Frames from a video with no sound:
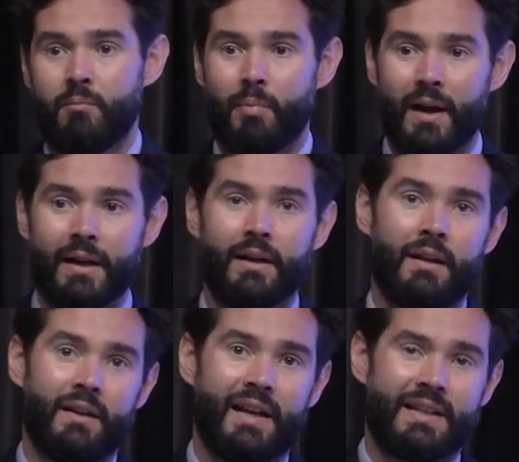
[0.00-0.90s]
But
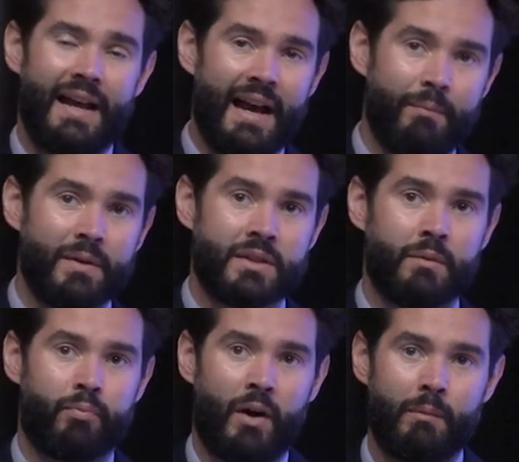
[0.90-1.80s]
it happens to
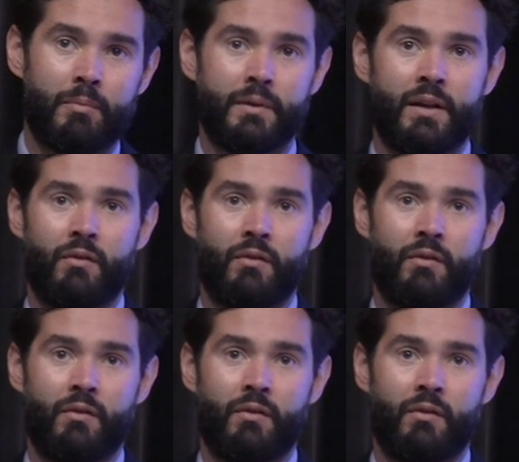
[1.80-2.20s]
probably